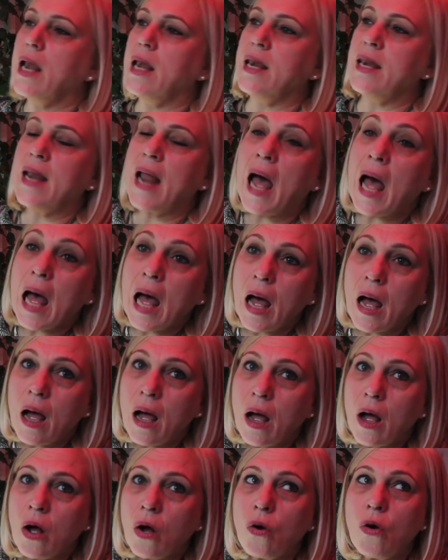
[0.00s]

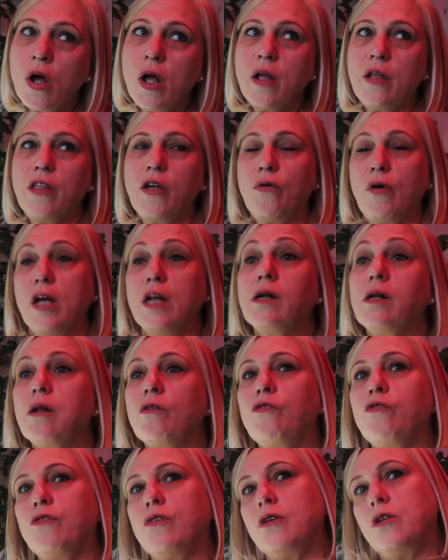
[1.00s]
now they're
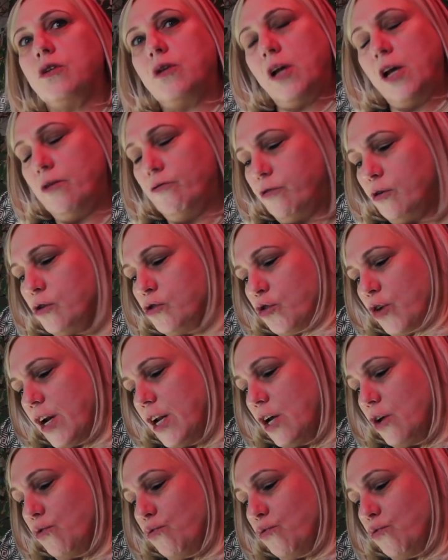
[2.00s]
infiltrating